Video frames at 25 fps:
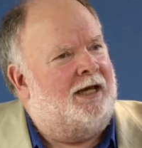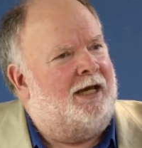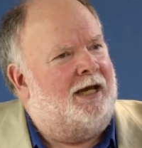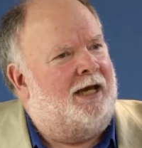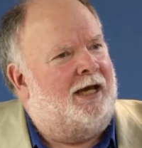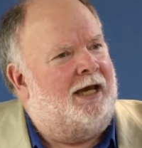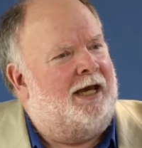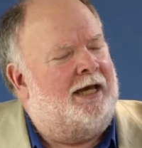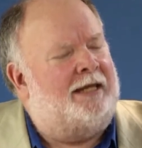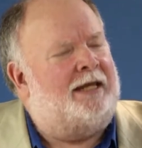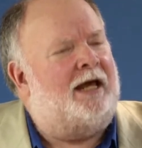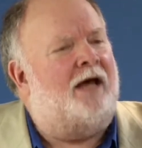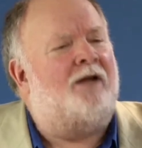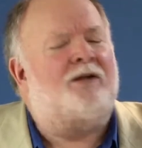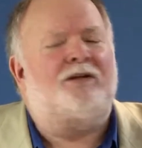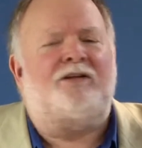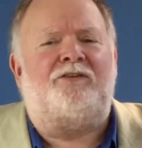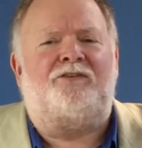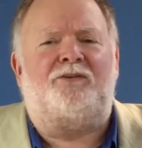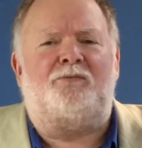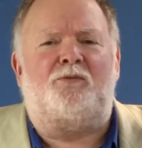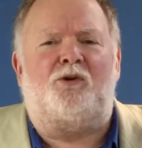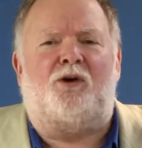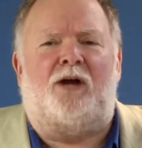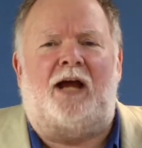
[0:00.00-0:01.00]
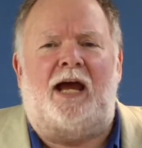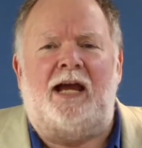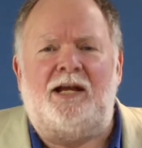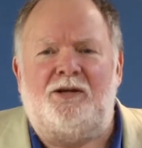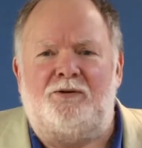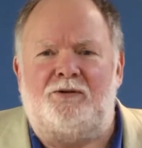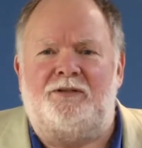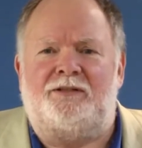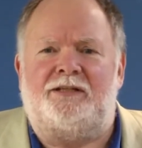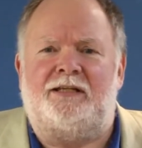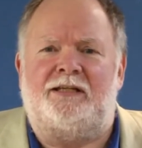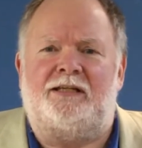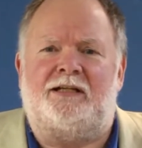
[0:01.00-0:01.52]
And not only is it more
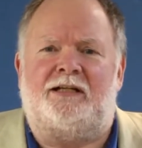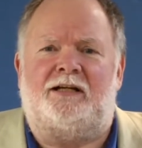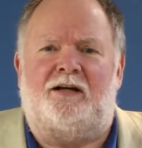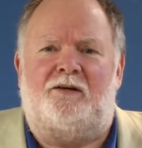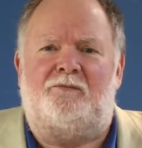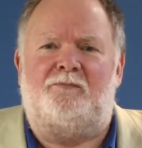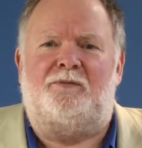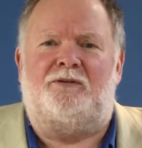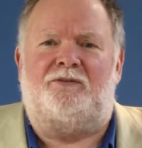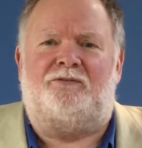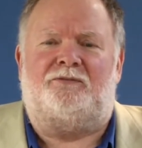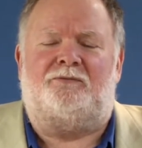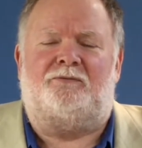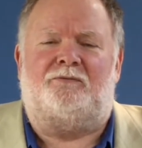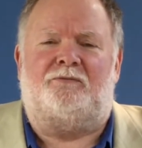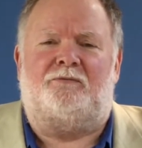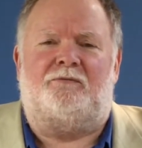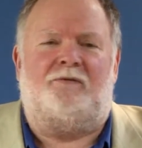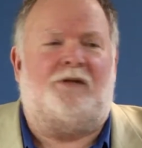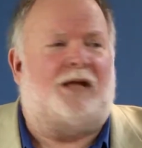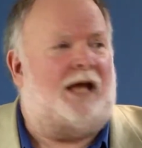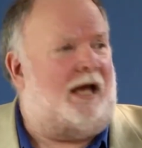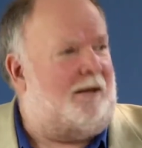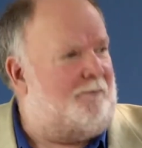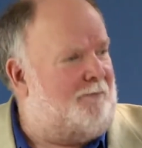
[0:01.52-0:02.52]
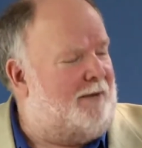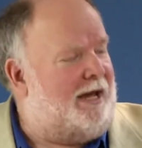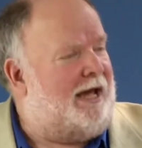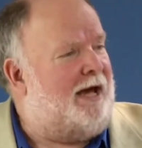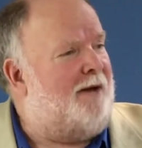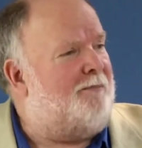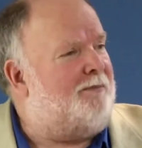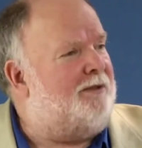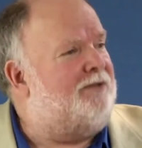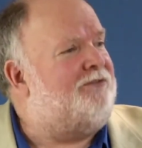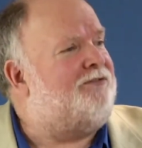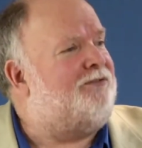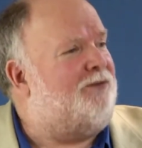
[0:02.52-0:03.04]
accurate than the government's
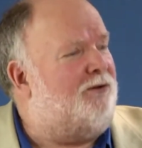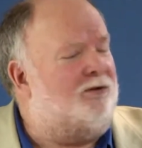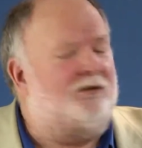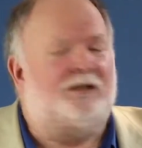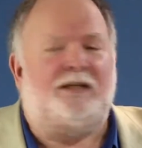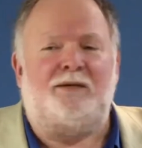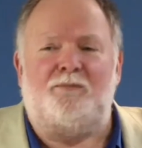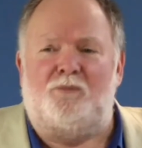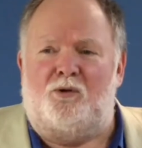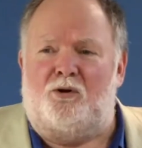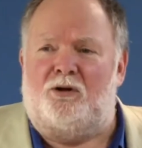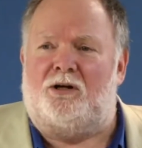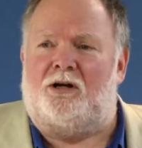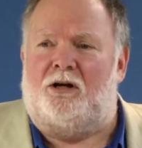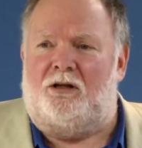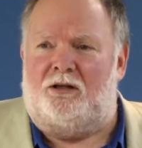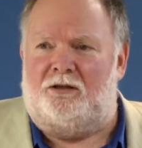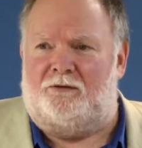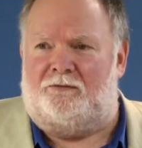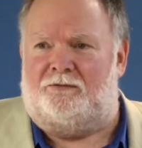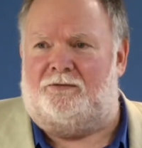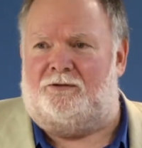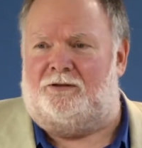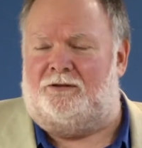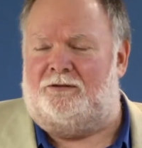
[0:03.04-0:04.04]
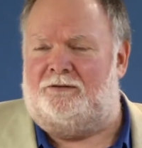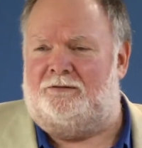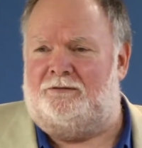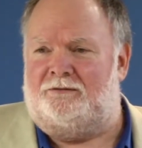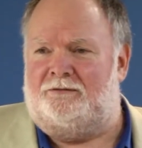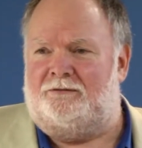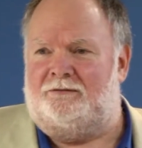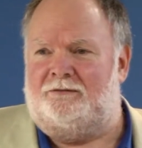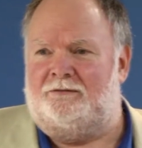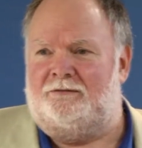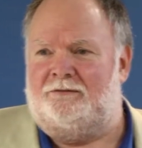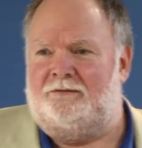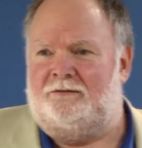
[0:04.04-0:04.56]
map, it's certainly more colorful.
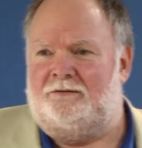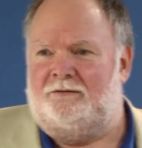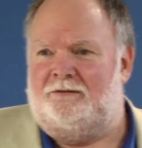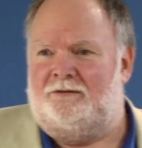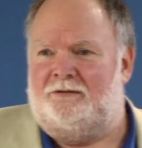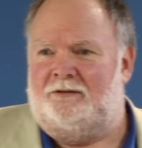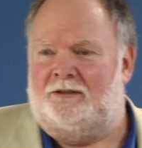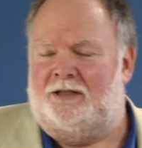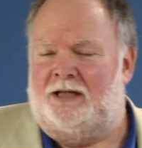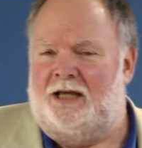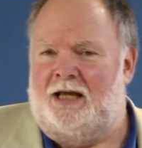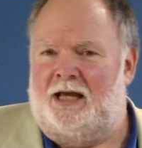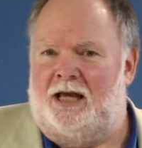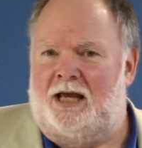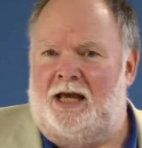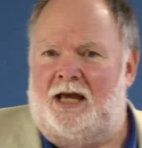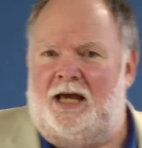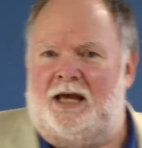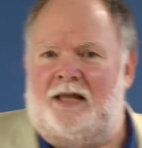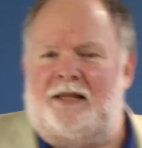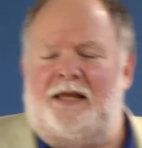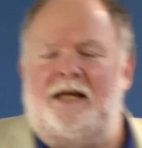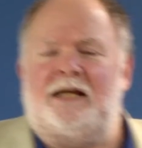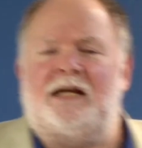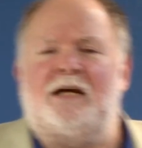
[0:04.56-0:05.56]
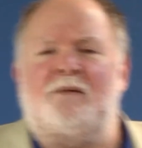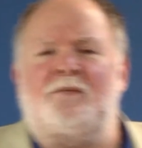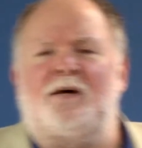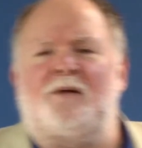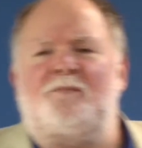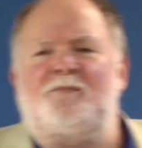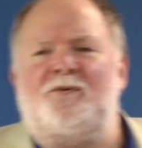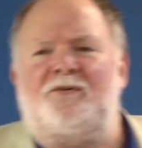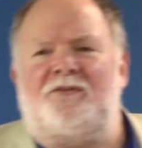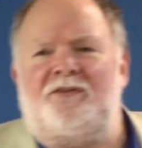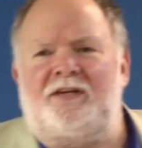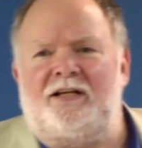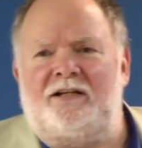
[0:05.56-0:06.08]
They come up
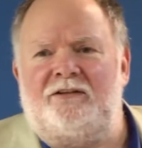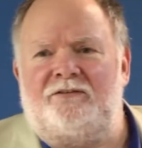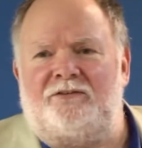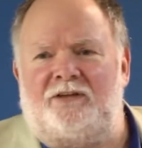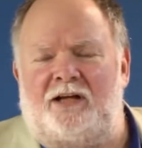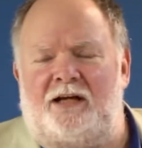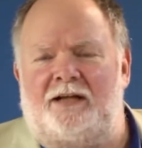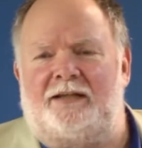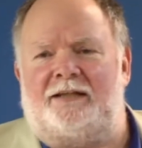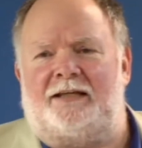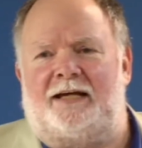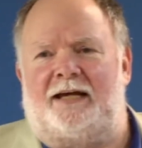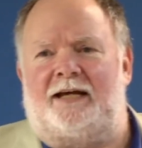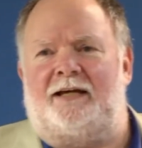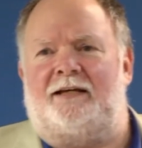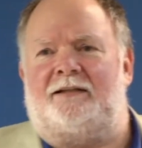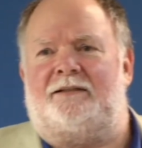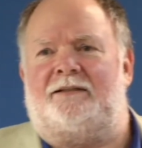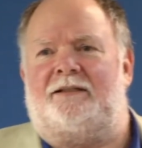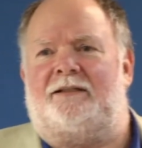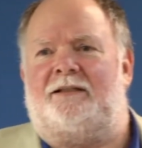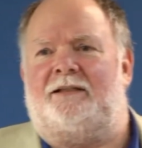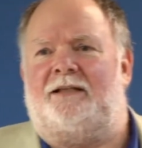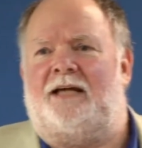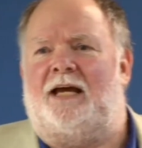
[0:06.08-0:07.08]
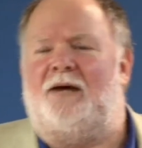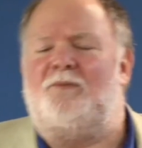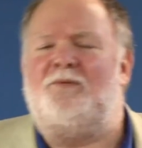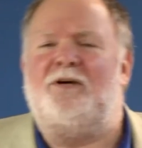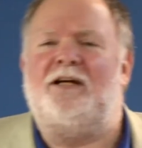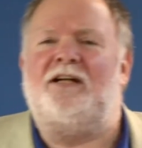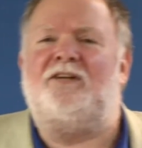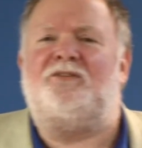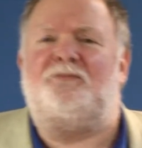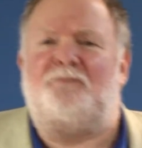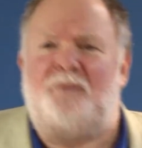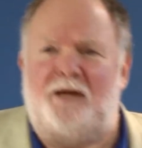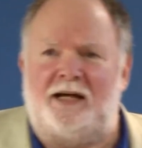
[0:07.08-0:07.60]
with things like that, and we
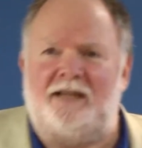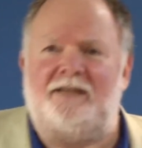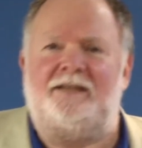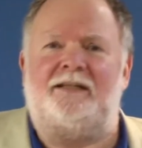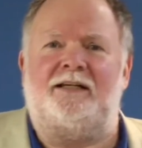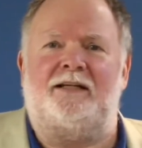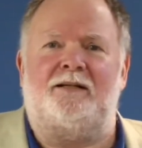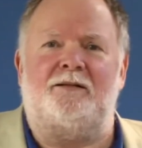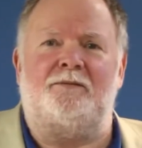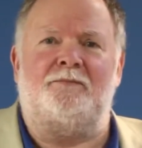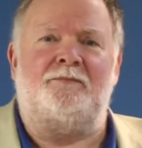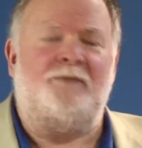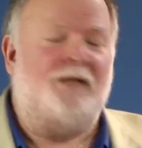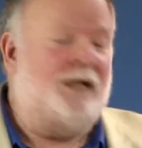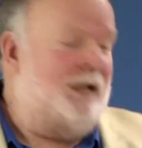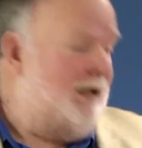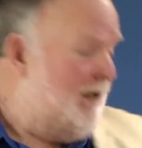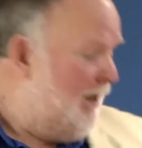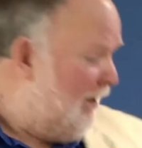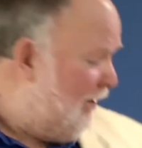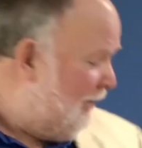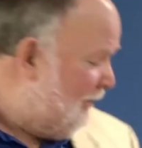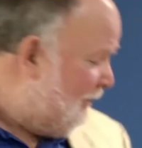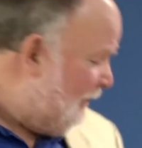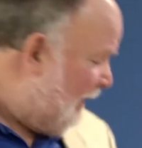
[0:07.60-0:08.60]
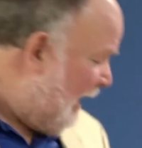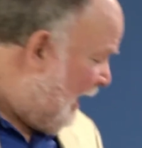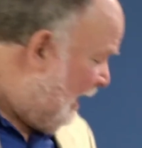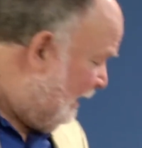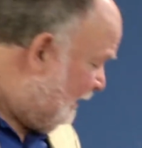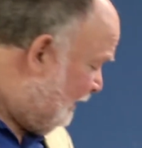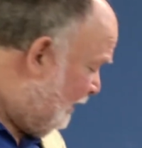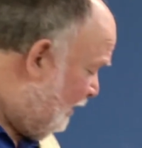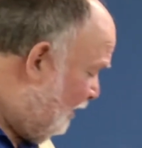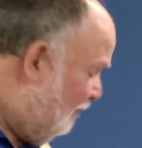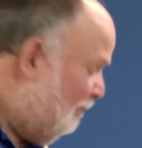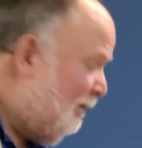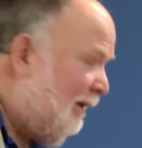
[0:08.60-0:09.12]
expect them to act
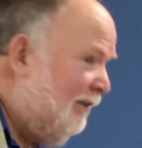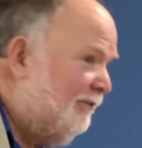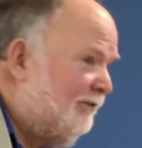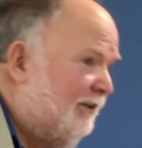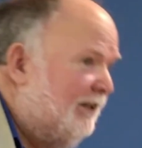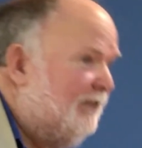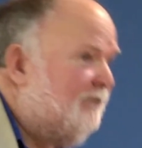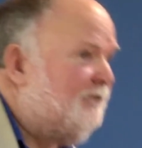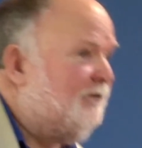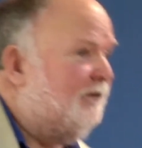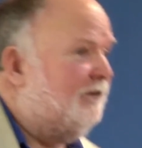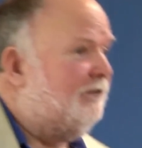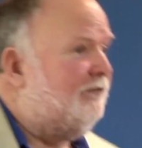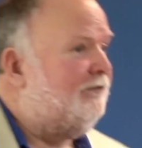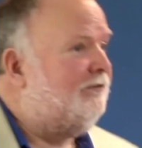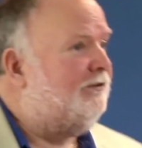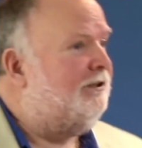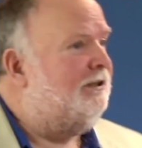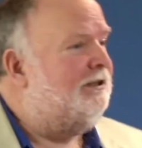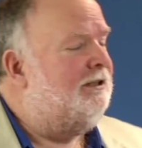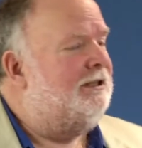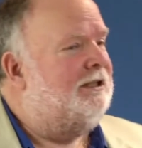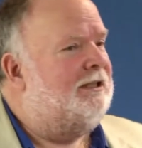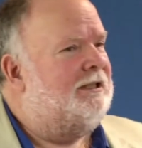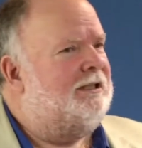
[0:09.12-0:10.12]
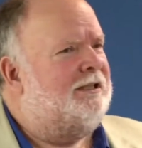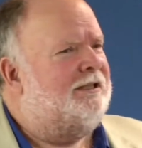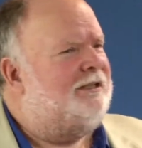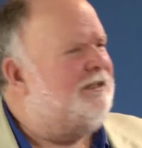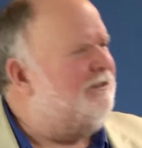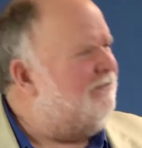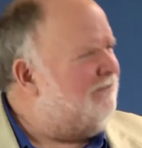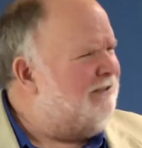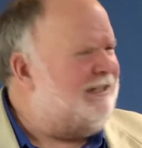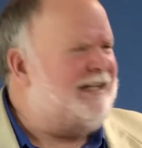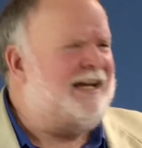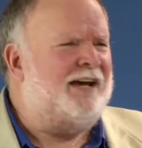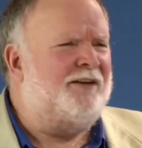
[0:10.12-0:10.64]
in our best interest. Do you
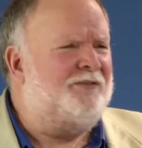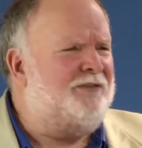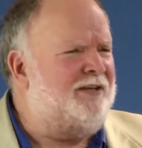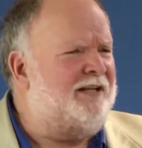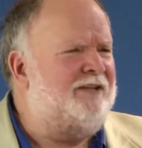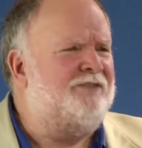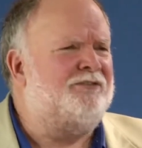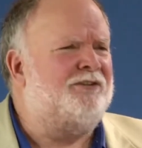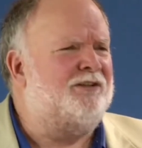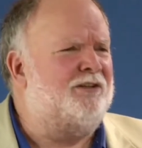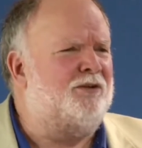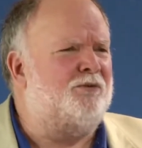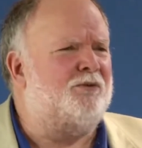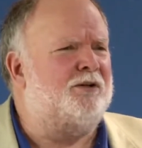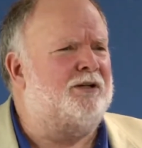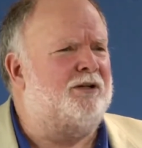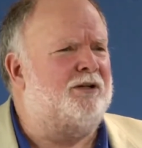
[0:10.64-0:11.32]
see how things are going